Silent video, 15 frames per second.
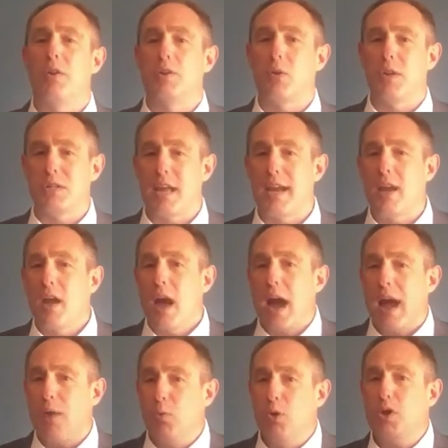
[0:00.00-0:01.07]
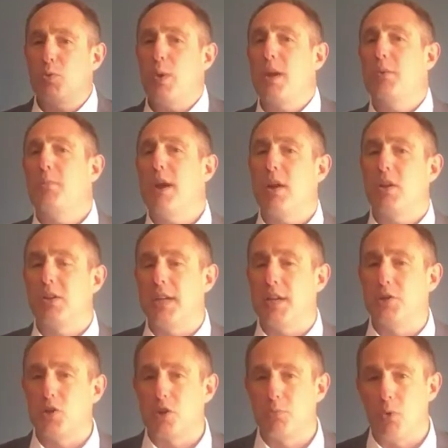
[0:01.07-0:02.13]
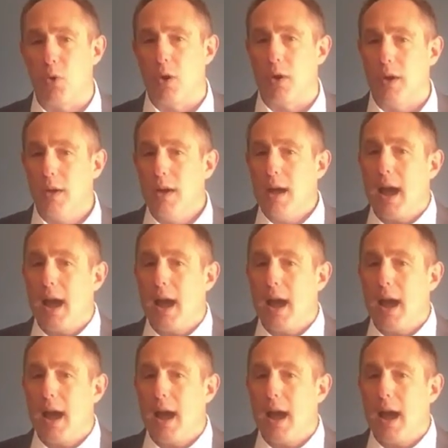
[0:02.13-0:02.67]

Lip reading: there's always like, I wish we could pay our teachers more.